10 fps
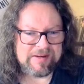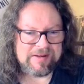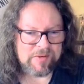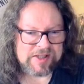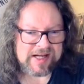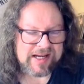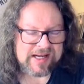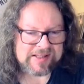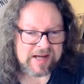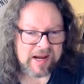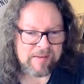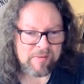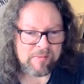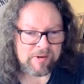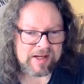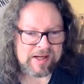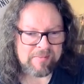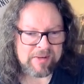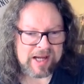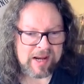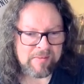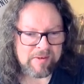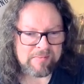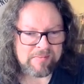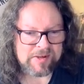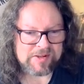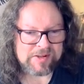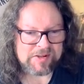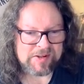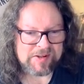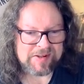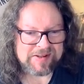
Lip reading: Was it inescapable that you became a musician?